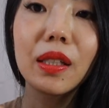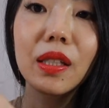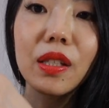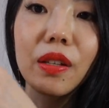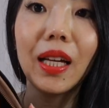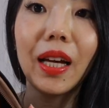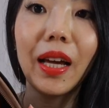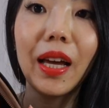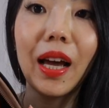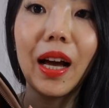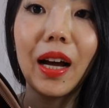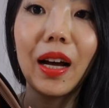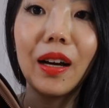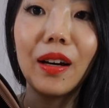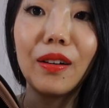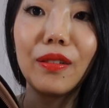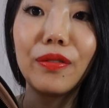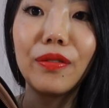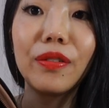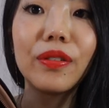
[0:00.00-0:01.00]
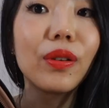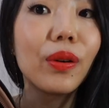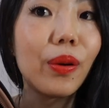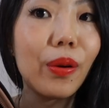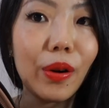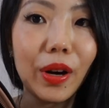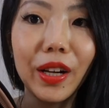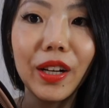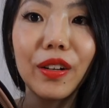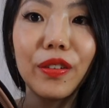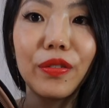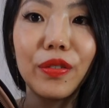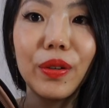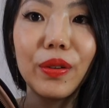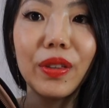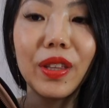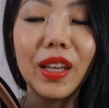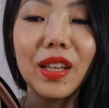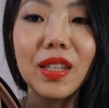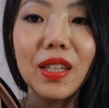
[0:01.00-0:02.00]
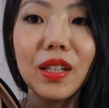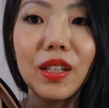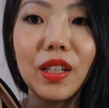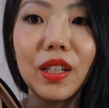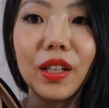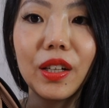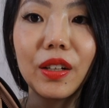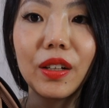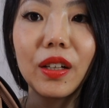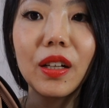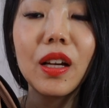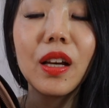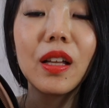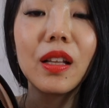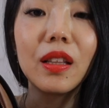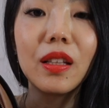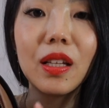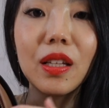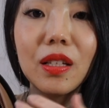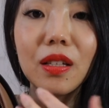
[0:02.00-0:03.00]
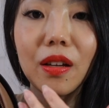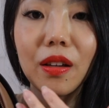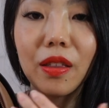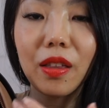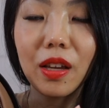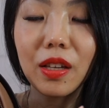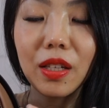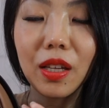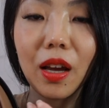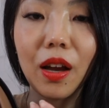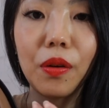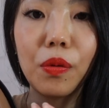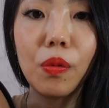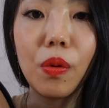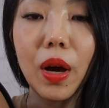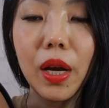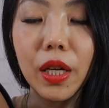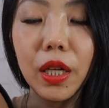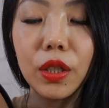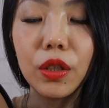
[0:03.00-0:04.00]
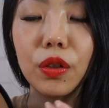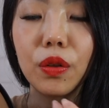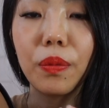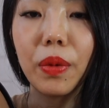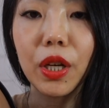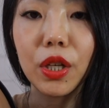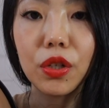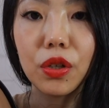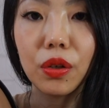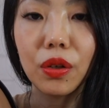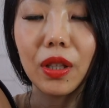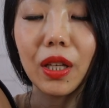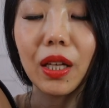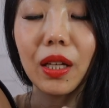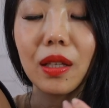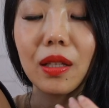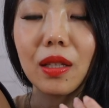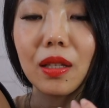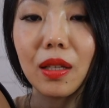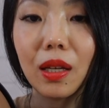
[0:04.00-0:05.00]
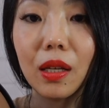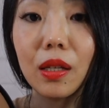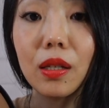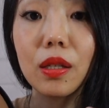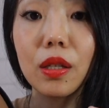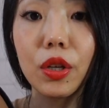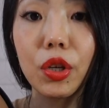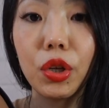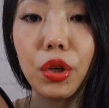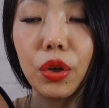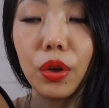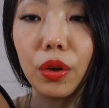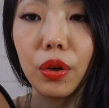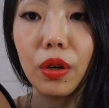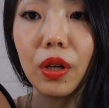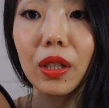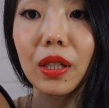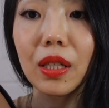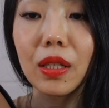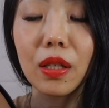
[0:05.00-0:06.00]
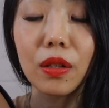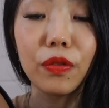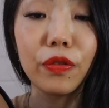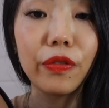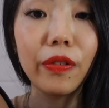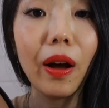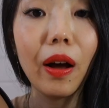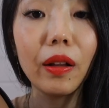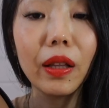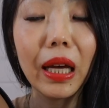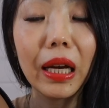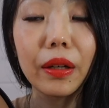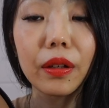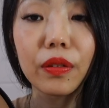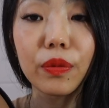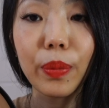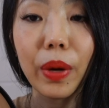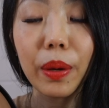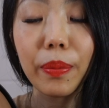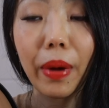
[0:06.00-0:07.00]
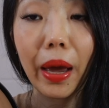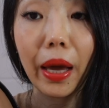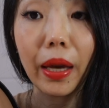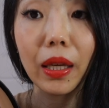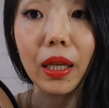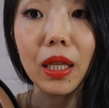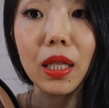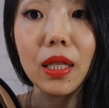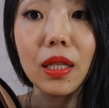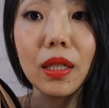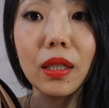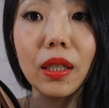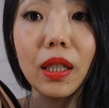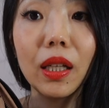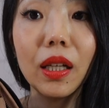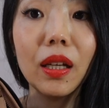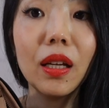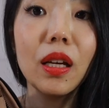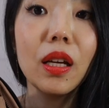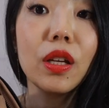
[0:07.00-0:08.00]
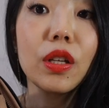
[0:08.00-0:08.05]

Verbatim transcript: So I have quite a few things in here. These are things that I wanted to make sure that it stays secure, it doesn't fall out of my bag easily.